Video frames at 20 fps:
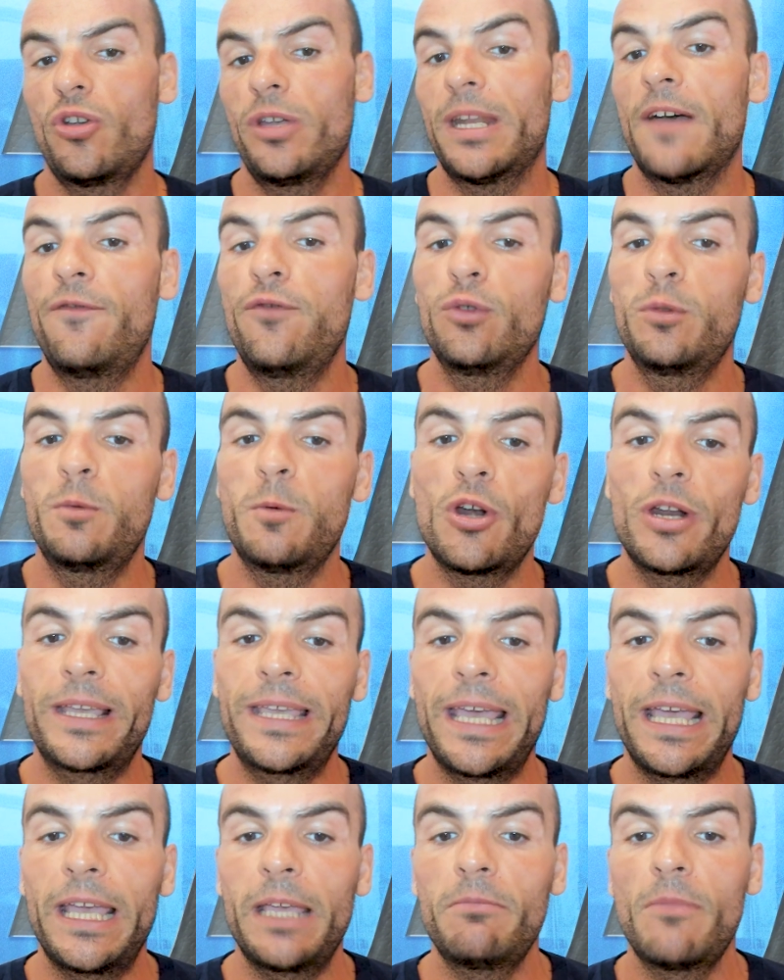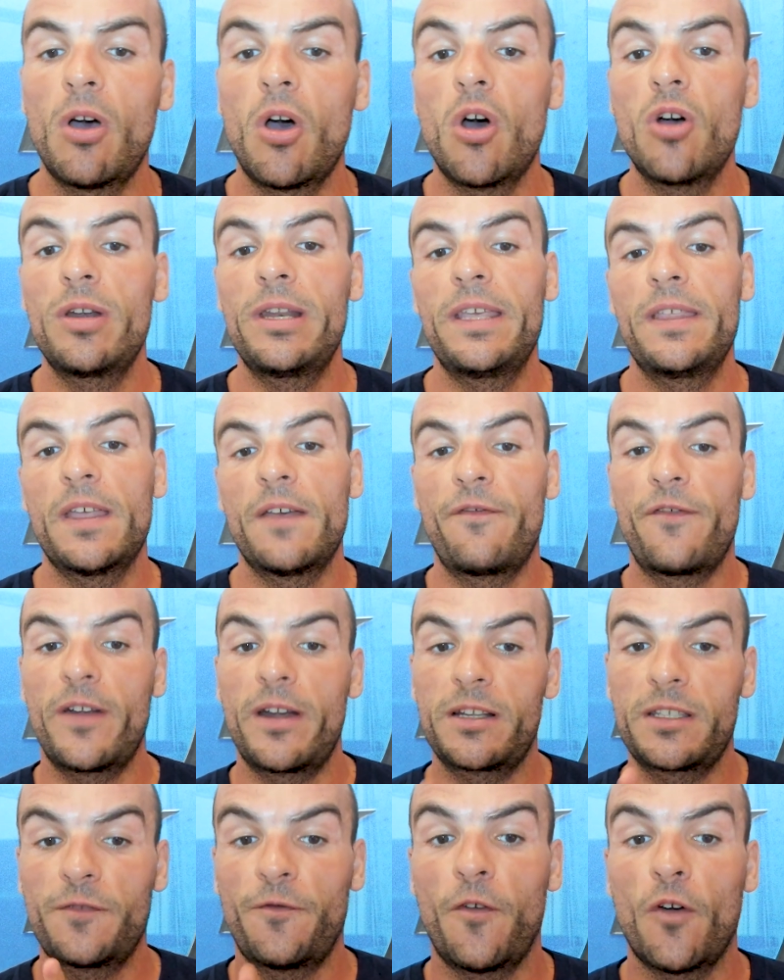in a football game, only the
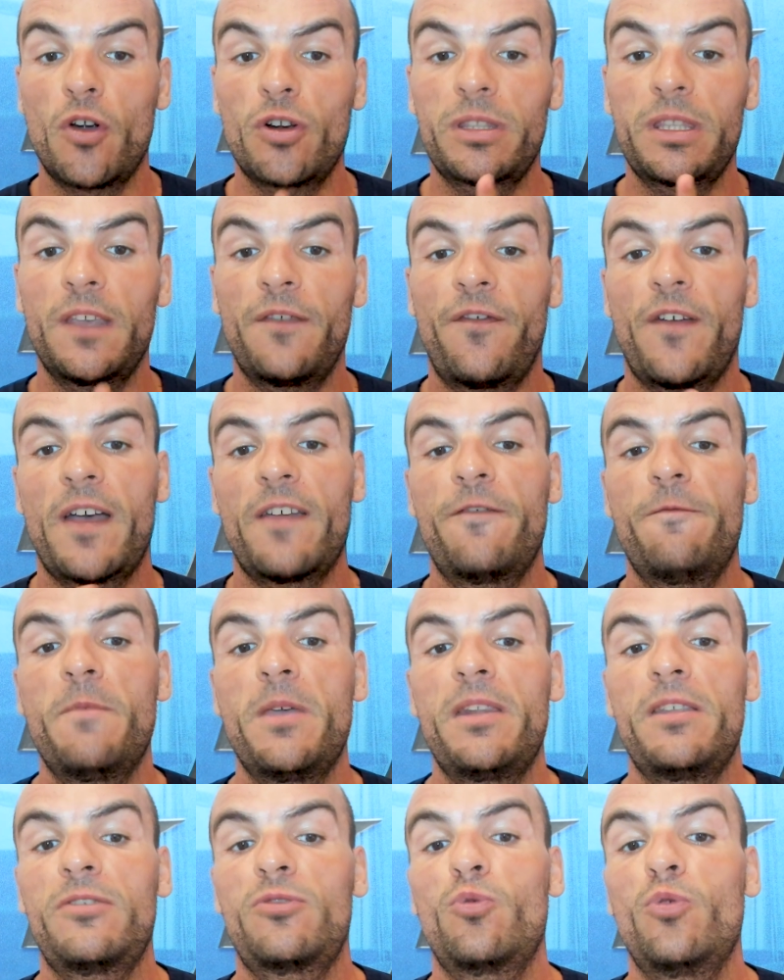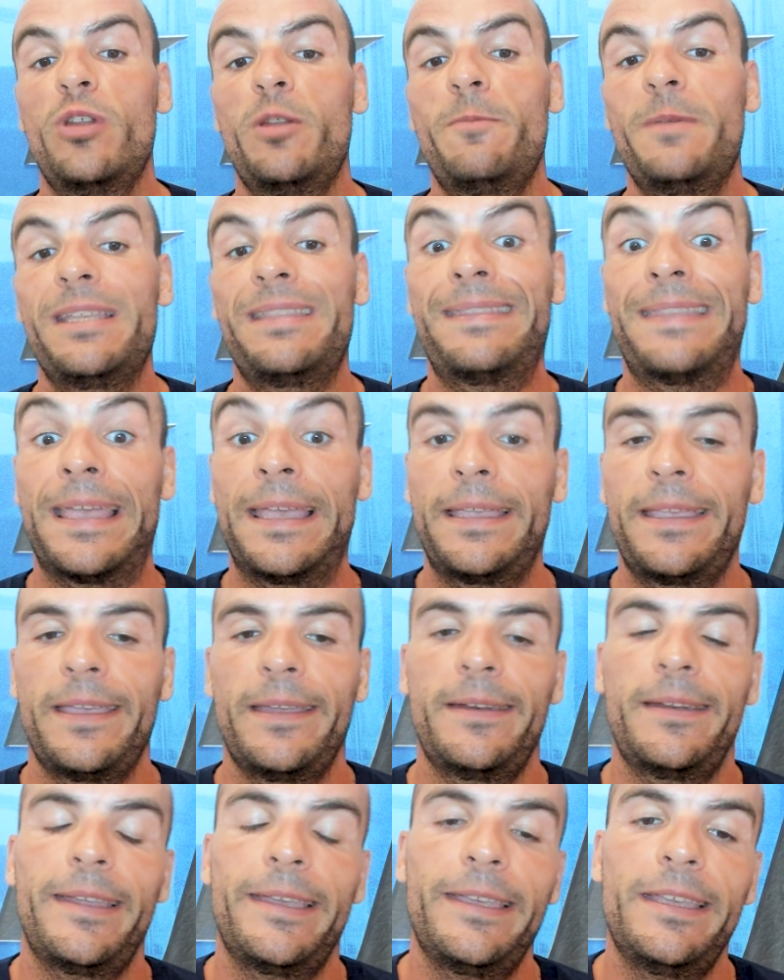first 45 minutes will be
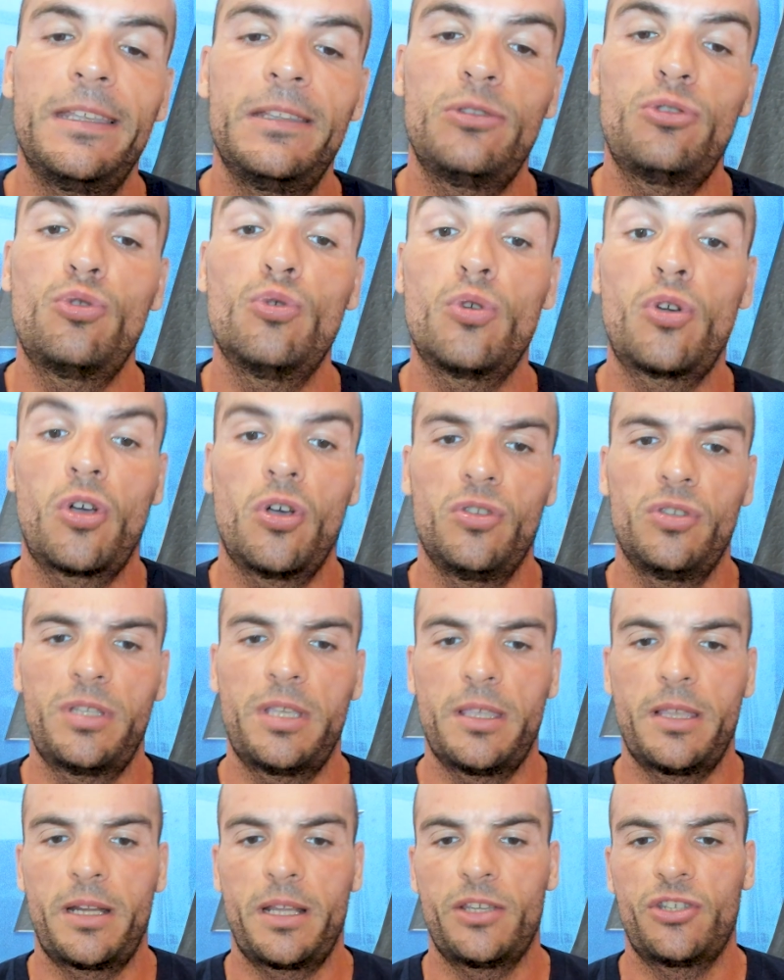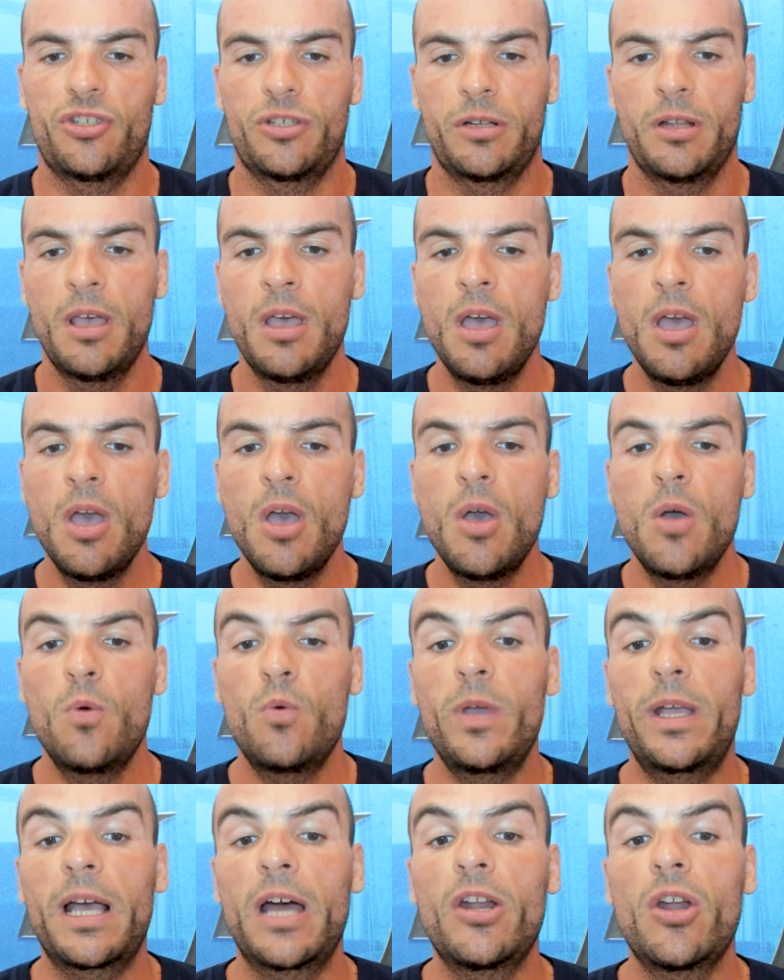taken into consideration.
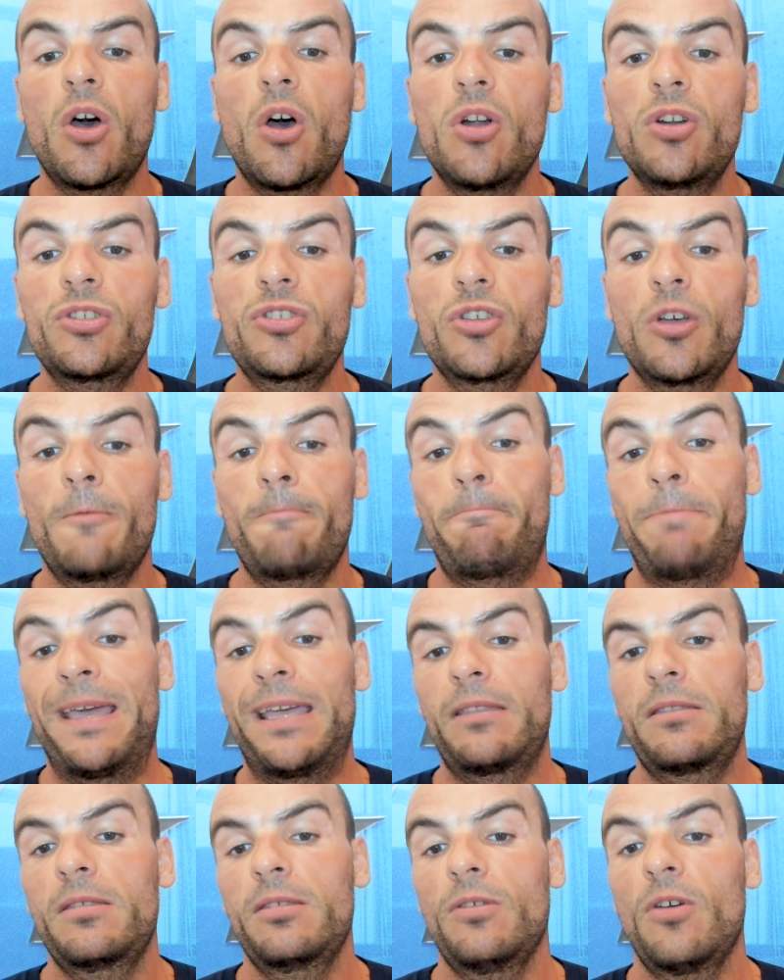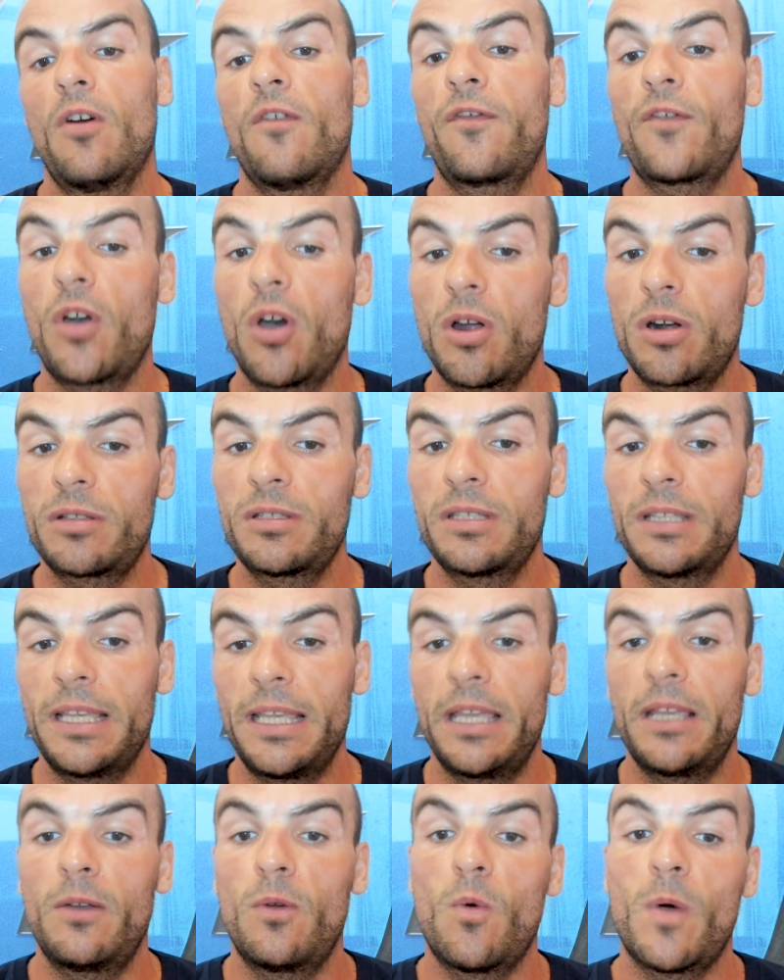We can also bet, of course, in